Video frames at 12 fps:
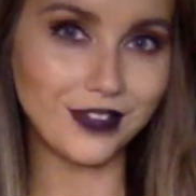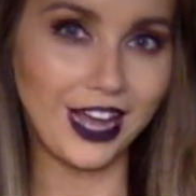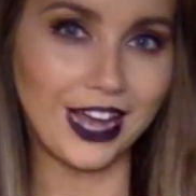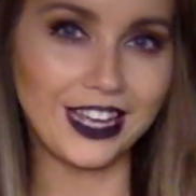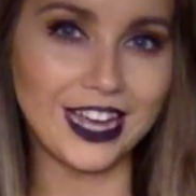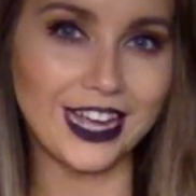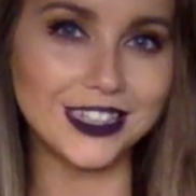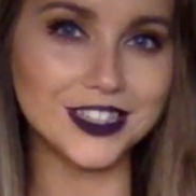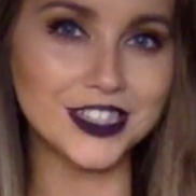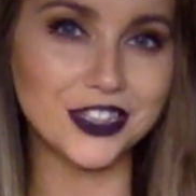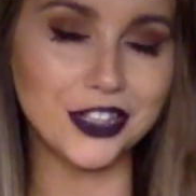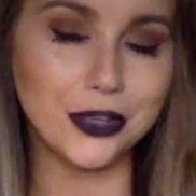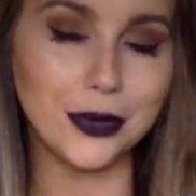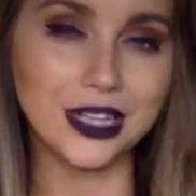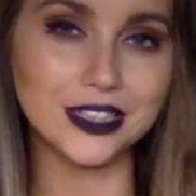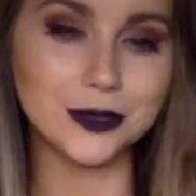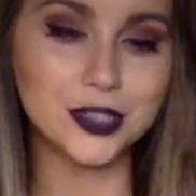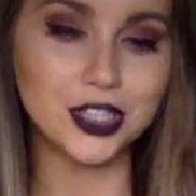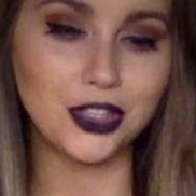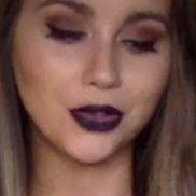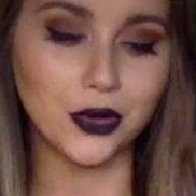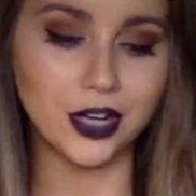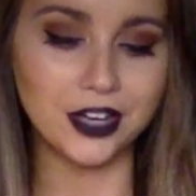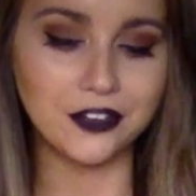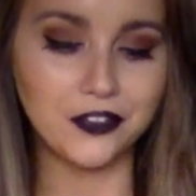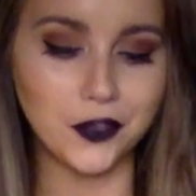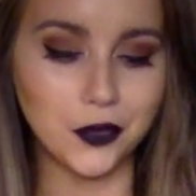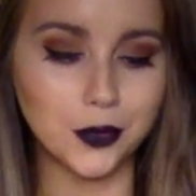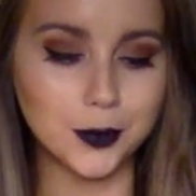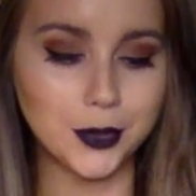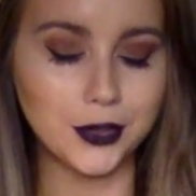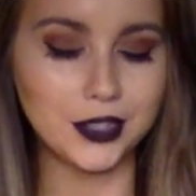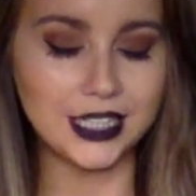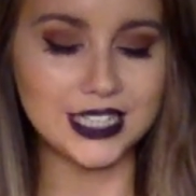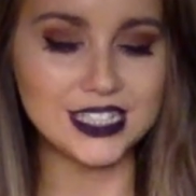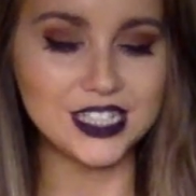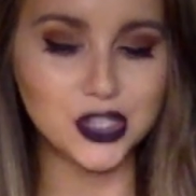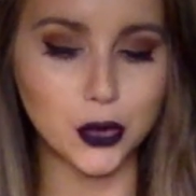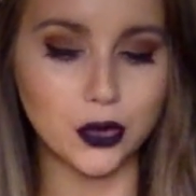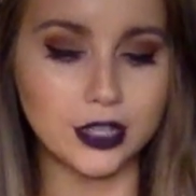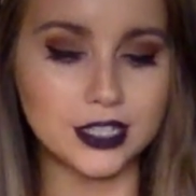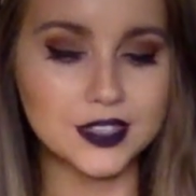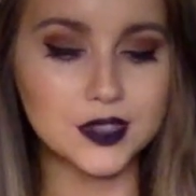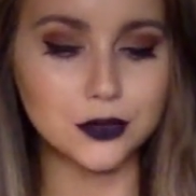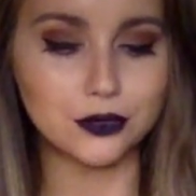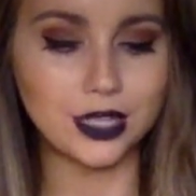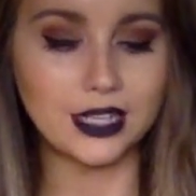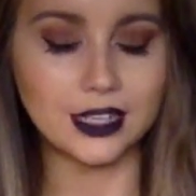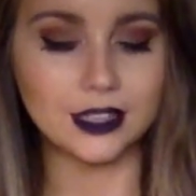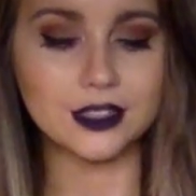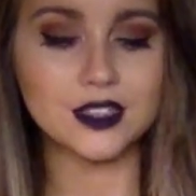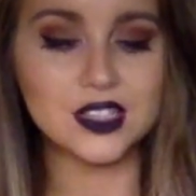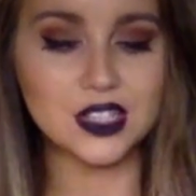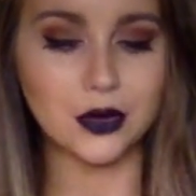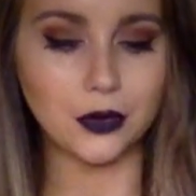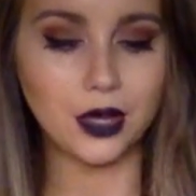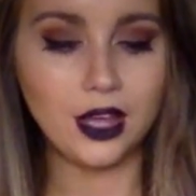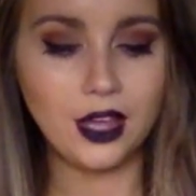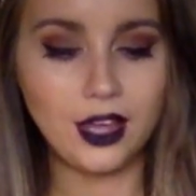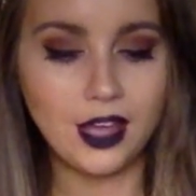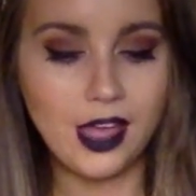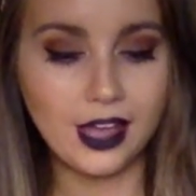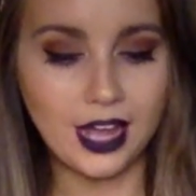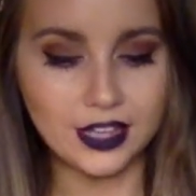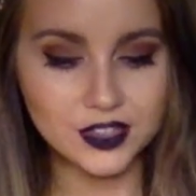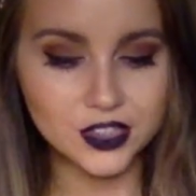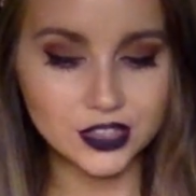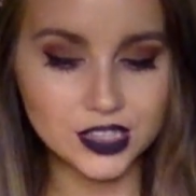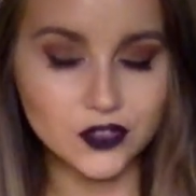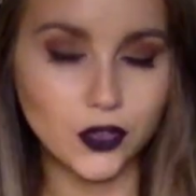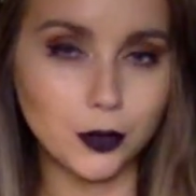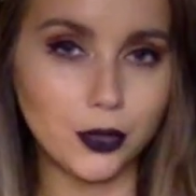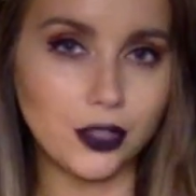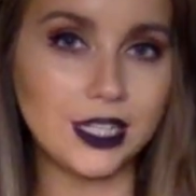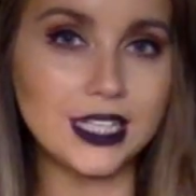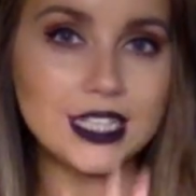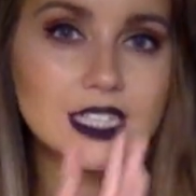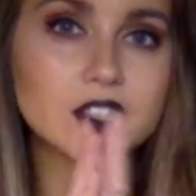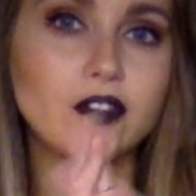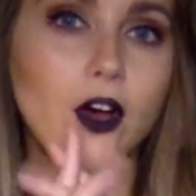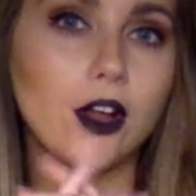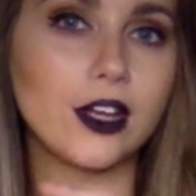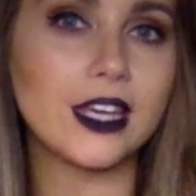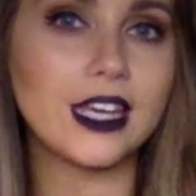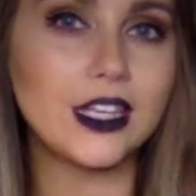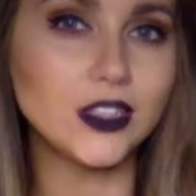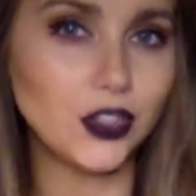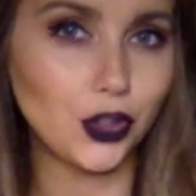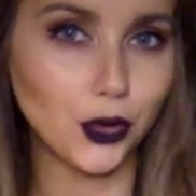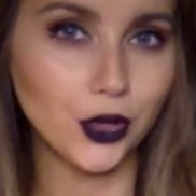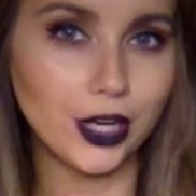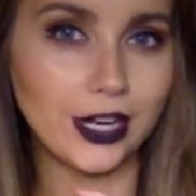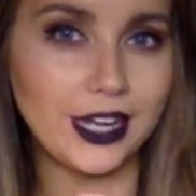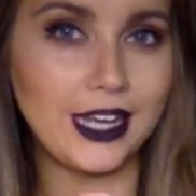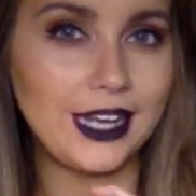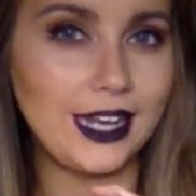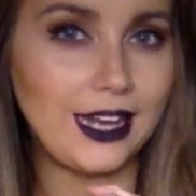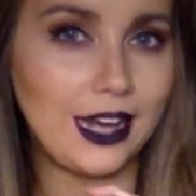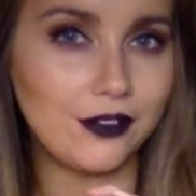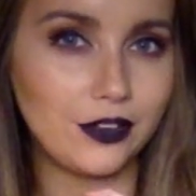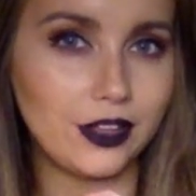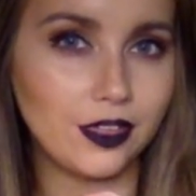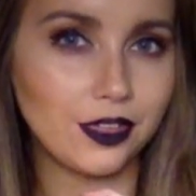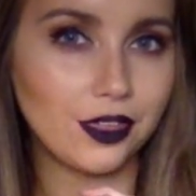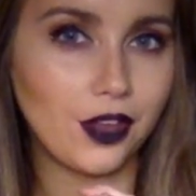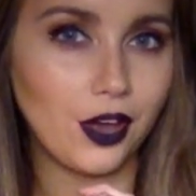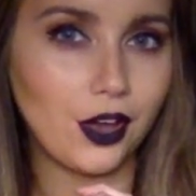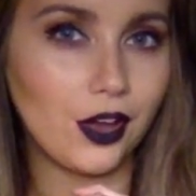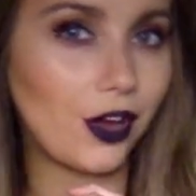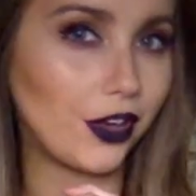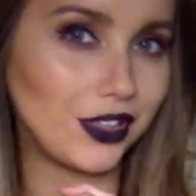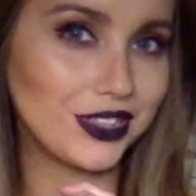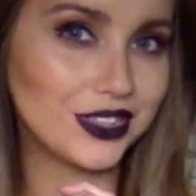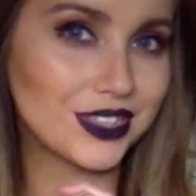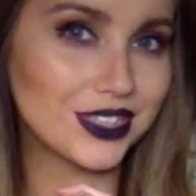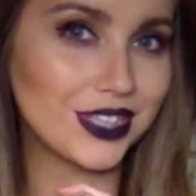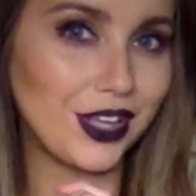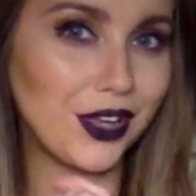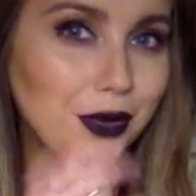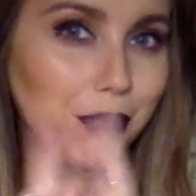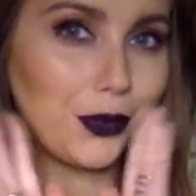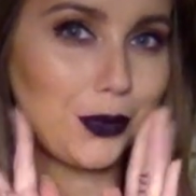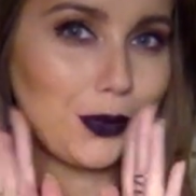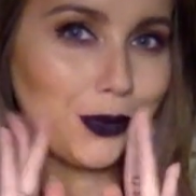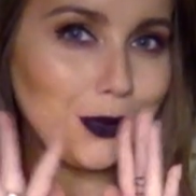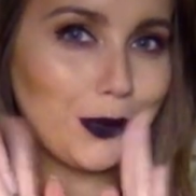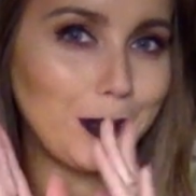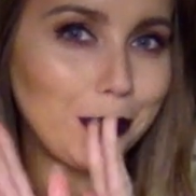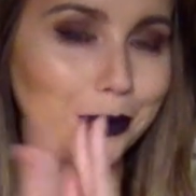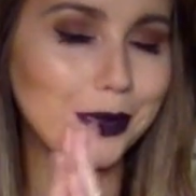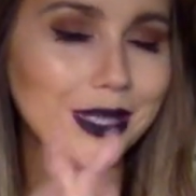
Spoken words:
Hi Cancer, welcome to your full moon in Taurus reading. So Cancer, this full moon is falling in your 11th house. Ooh.